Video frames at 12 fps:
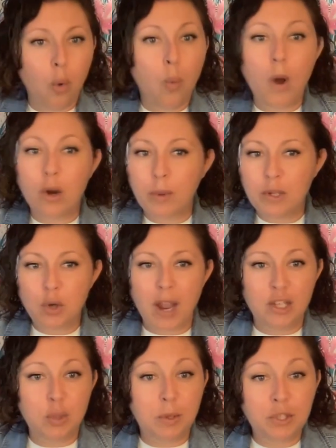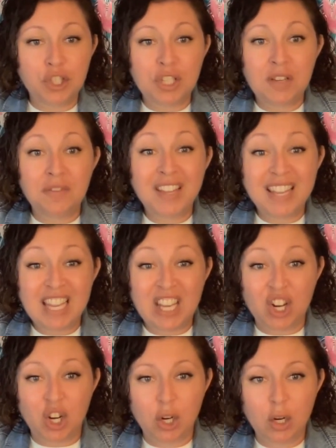What are we trying to achieve
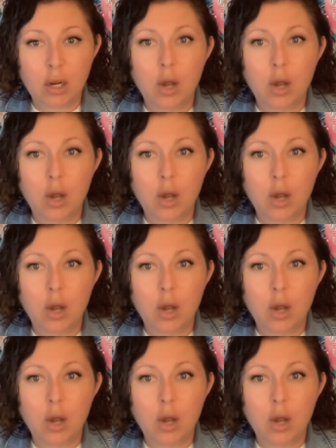here?